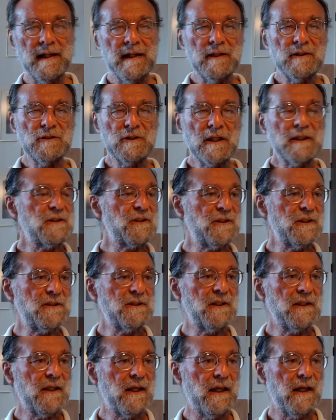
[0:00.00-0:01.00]
just
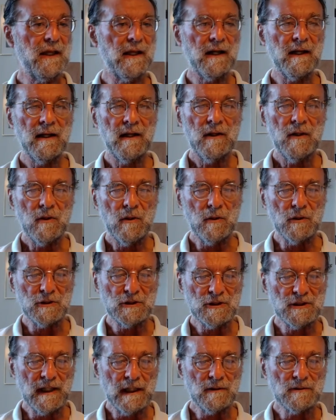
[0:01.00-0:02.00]
sitting here, or
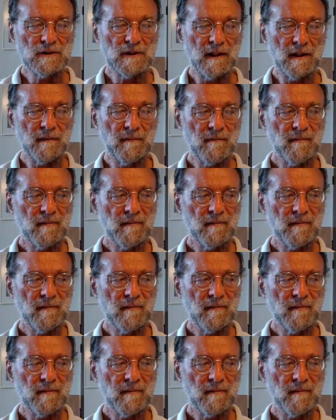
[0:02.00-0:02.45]
shouting.